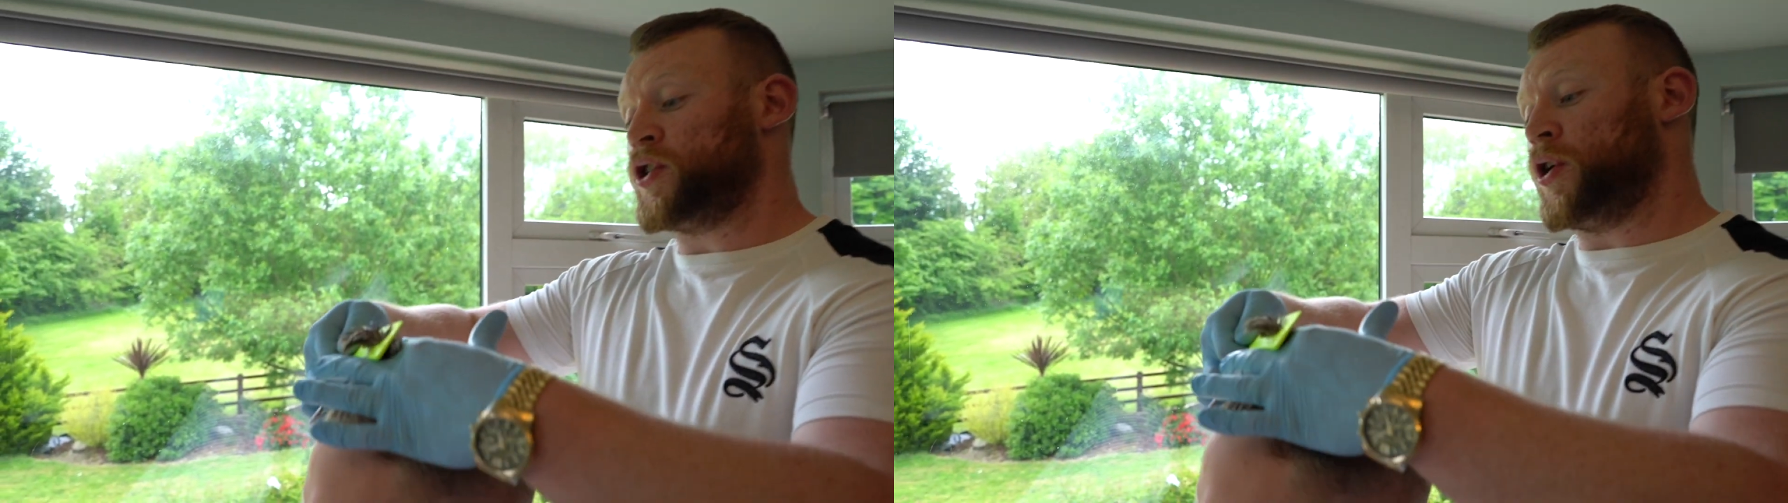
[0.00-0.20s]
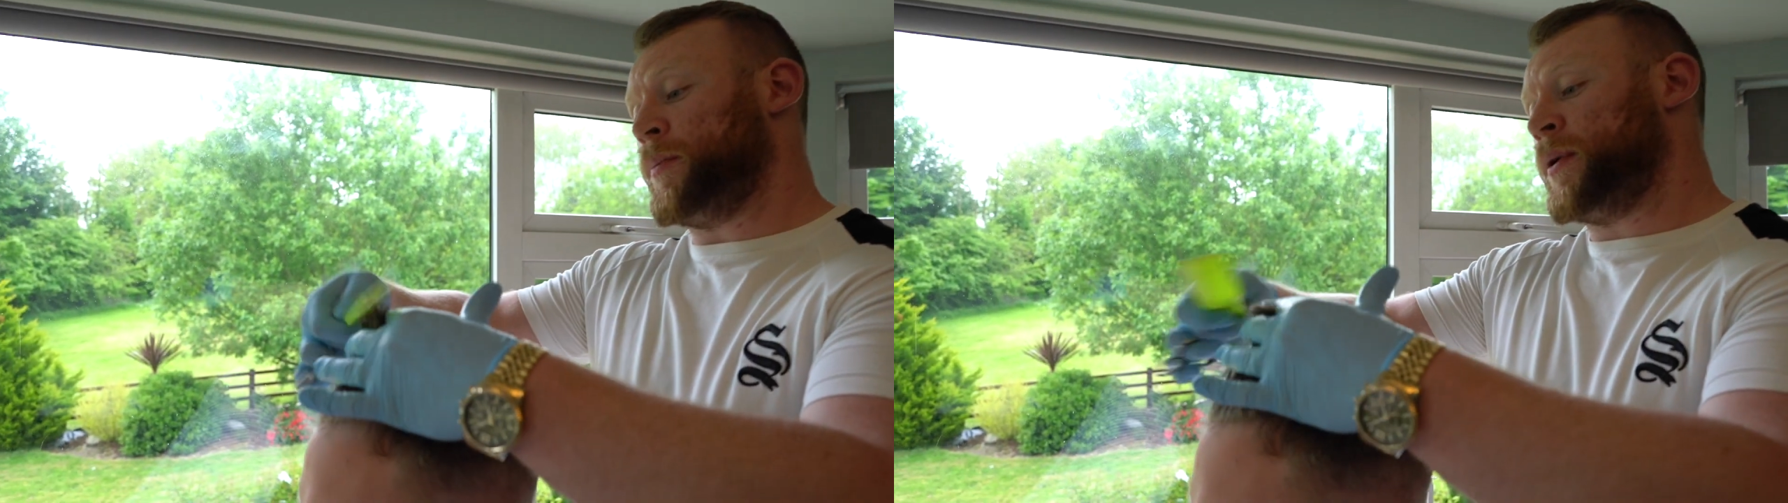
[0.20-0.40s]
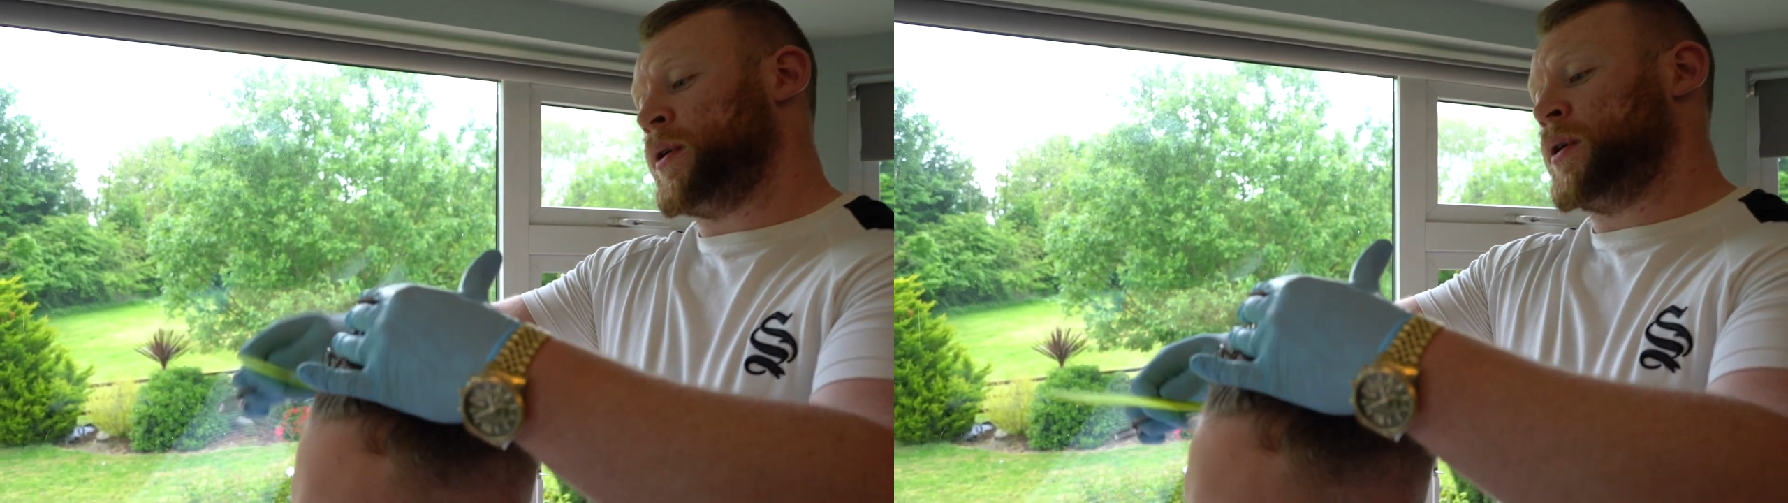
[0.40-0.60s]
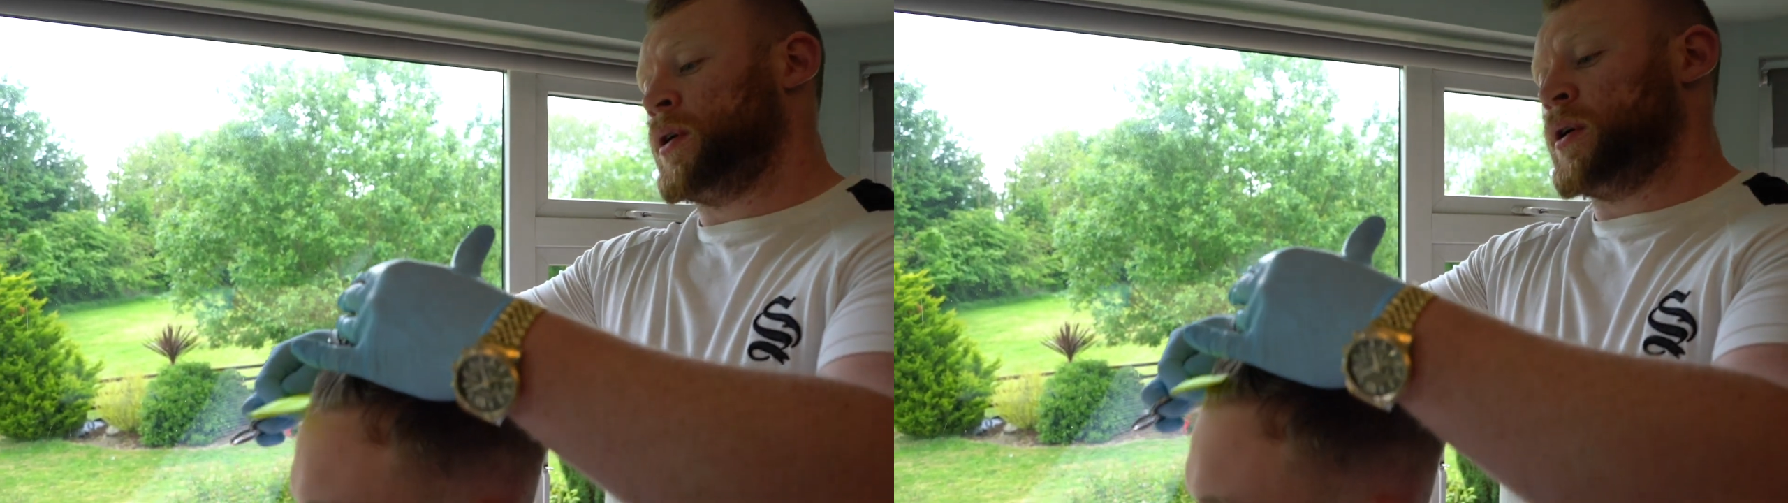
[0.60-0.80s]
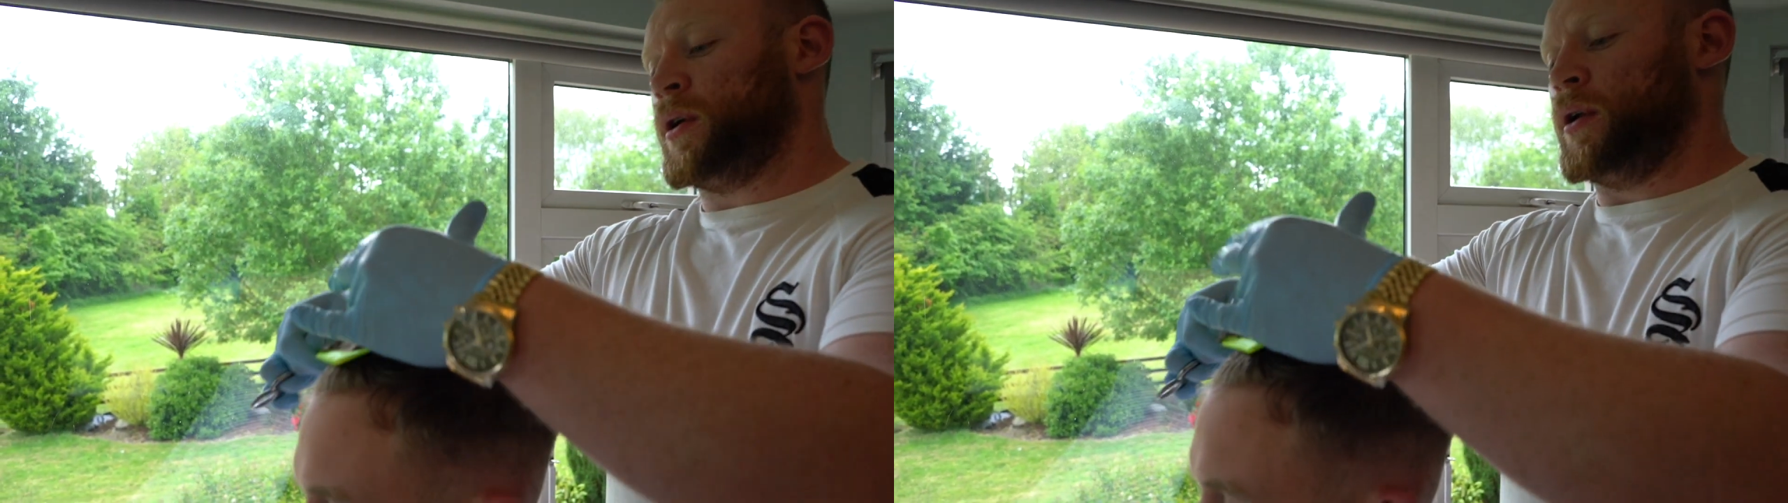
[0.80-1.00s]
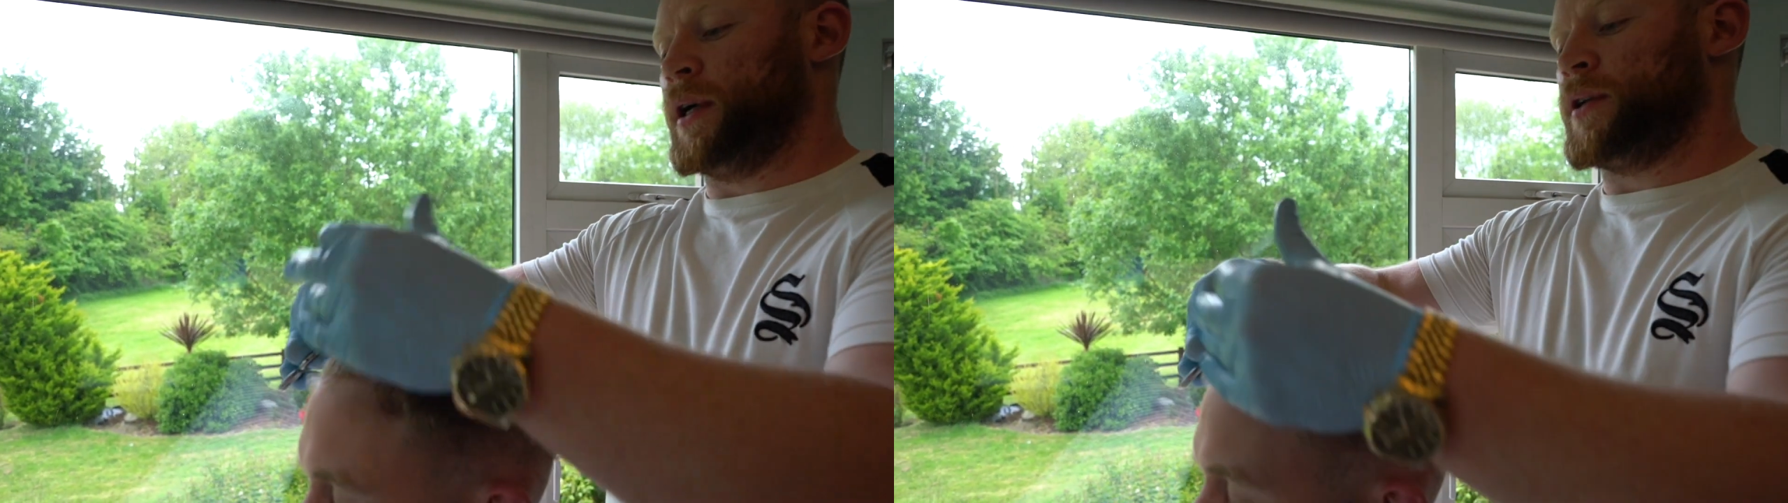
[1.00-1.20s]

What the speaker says: up, like